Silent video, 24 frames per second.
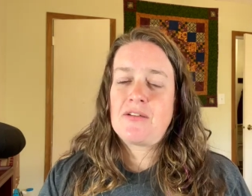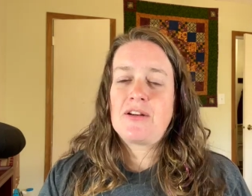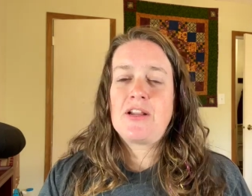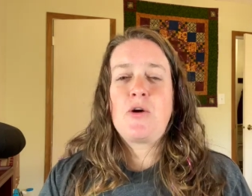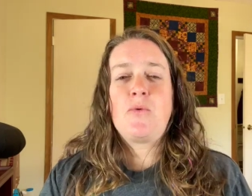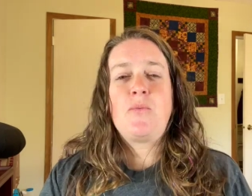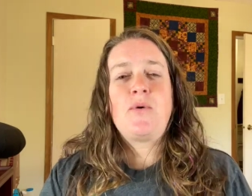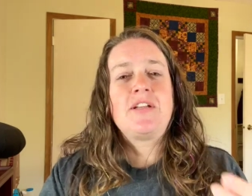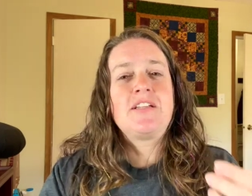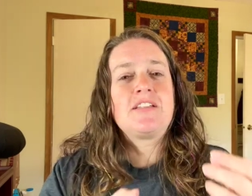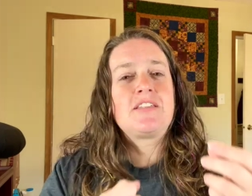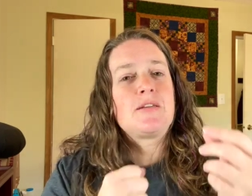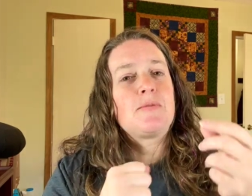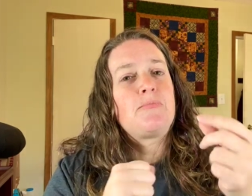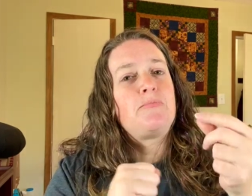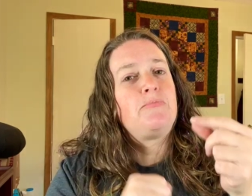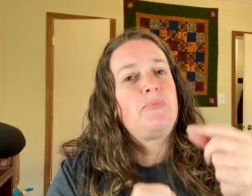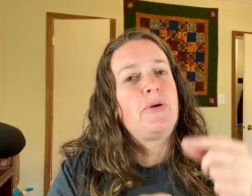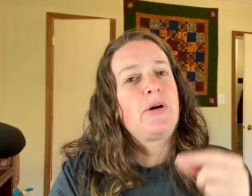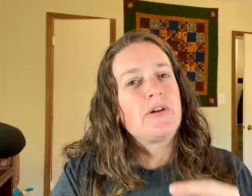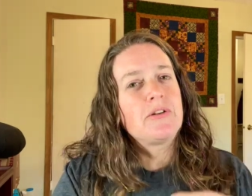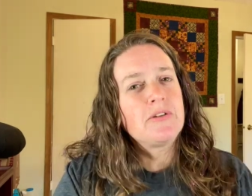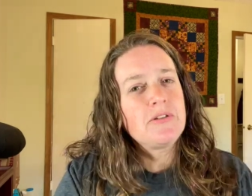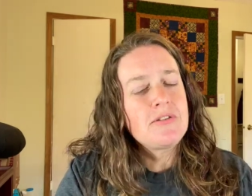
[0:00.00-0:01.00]
Now when it's a
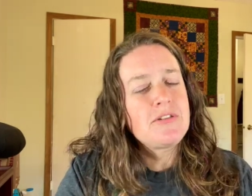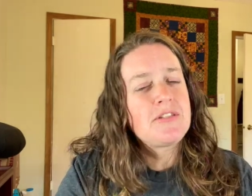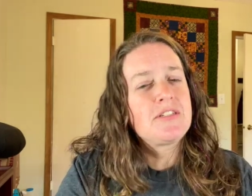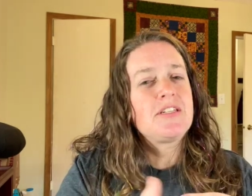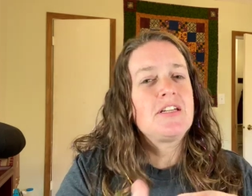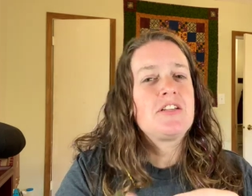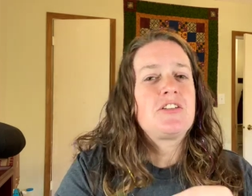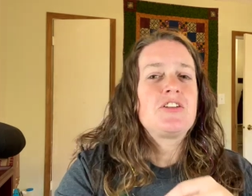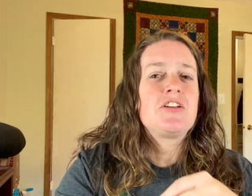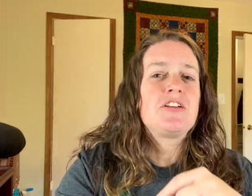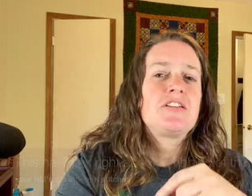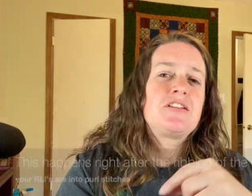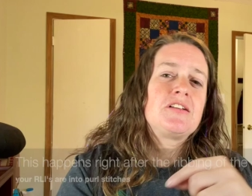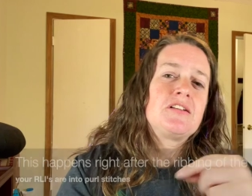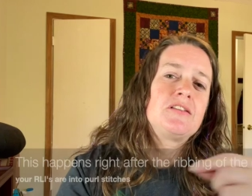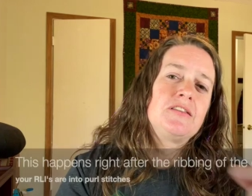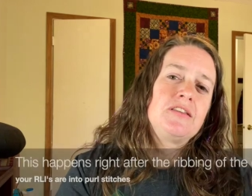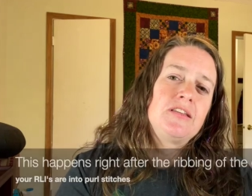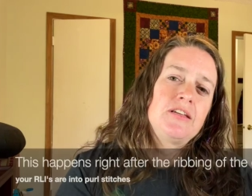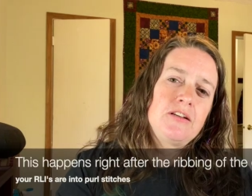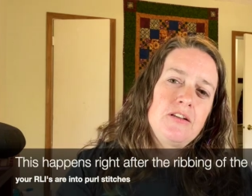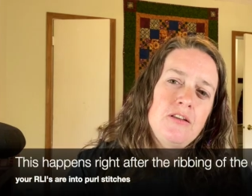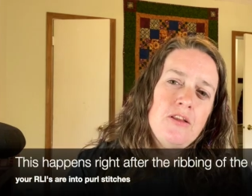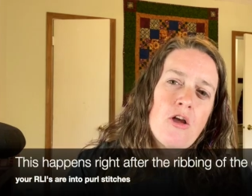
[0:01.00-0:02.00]
purl stitch, it's a
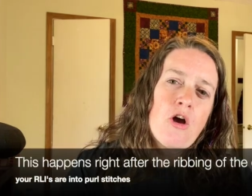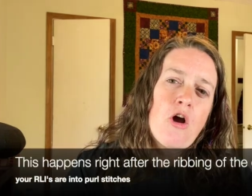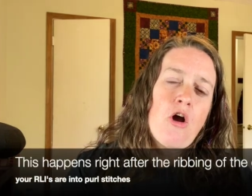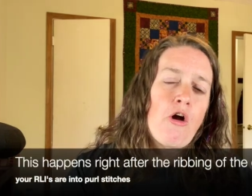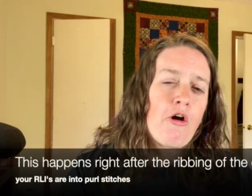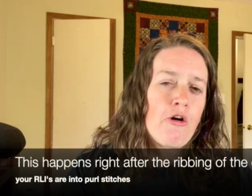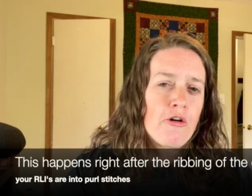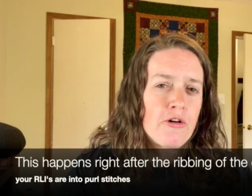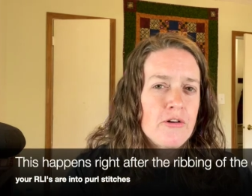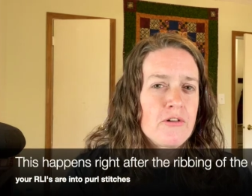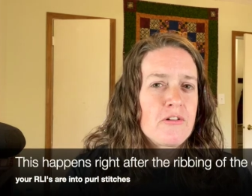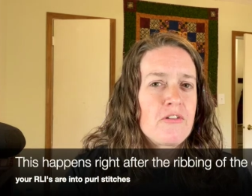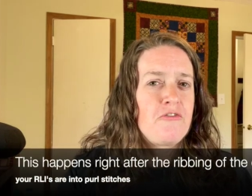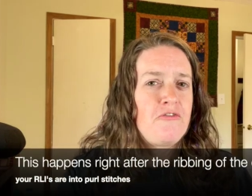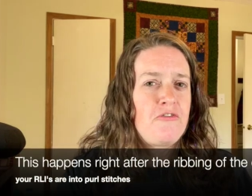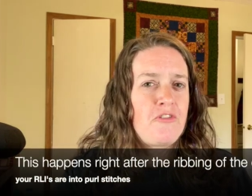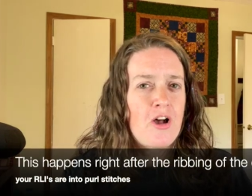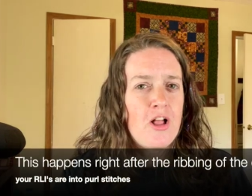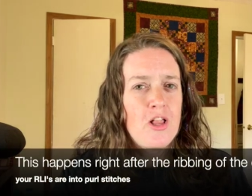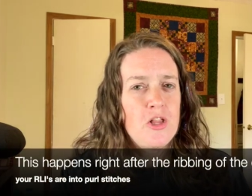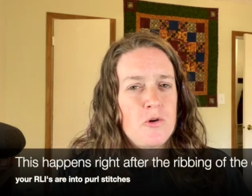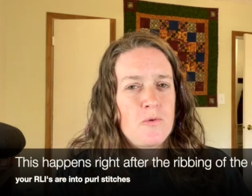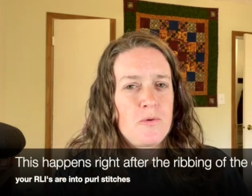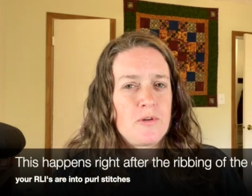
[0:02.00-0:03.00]
little harder to
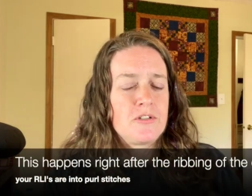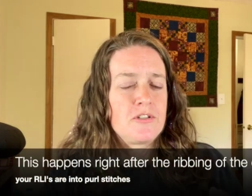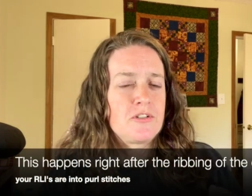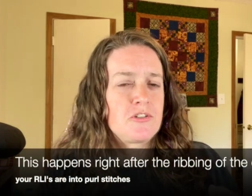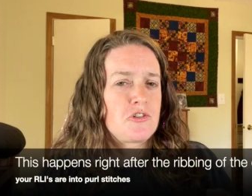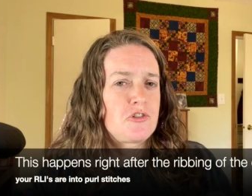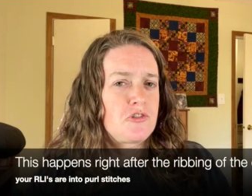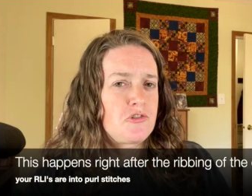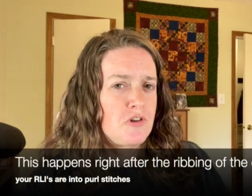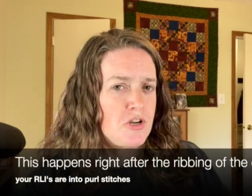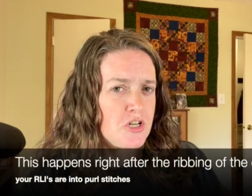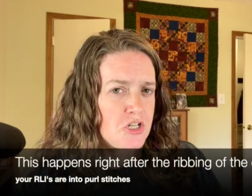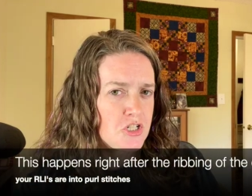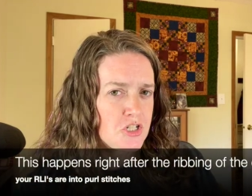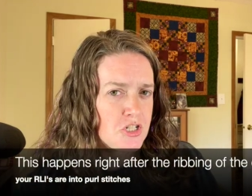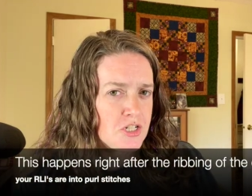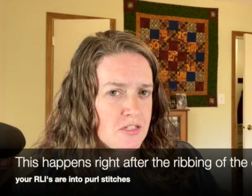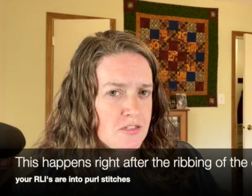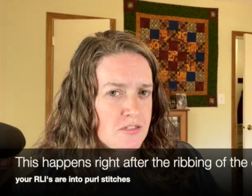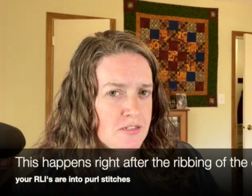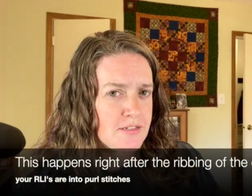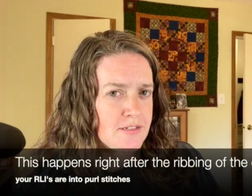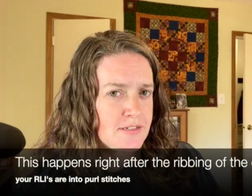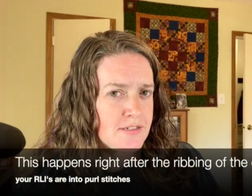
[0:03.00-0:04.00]
follow her
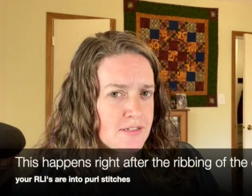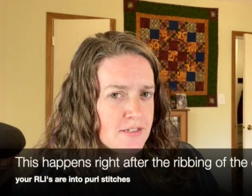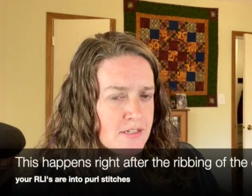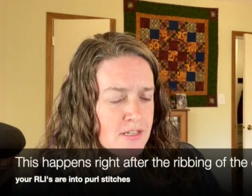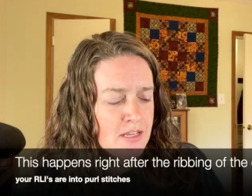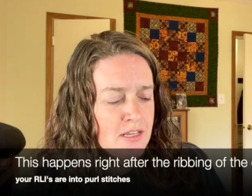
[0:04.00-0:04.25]
instructions.